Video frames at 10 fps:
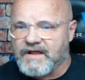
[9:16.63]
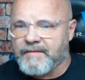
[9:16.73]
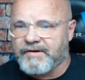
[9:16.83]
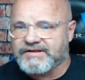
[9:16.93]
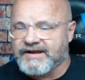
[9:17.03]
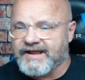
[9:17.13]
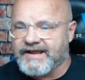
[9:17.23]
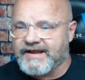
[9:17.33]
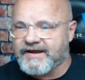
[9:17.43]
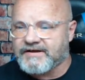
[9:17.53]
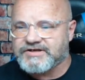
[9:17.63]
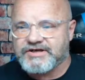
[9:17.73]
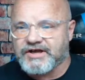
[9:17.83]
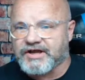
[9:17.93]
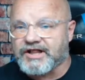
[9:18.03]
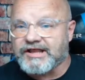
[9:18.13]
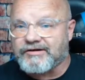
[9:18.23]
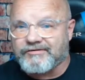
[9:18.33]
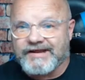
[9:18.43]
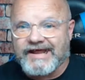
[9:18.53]
I put the link in there so you can
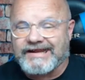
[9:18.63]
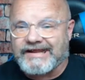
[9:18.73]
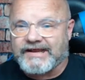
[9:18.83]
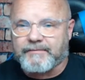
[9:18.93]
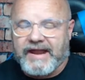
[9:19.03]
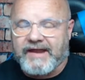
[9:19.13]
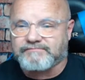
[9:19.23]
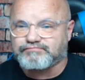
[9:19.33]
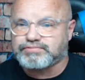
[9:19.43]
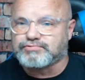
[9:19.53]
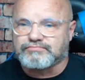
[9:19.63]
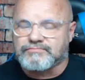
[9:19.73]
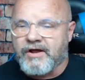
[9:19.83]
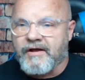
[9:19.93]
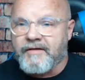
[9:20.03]
click on that link, man. Boom.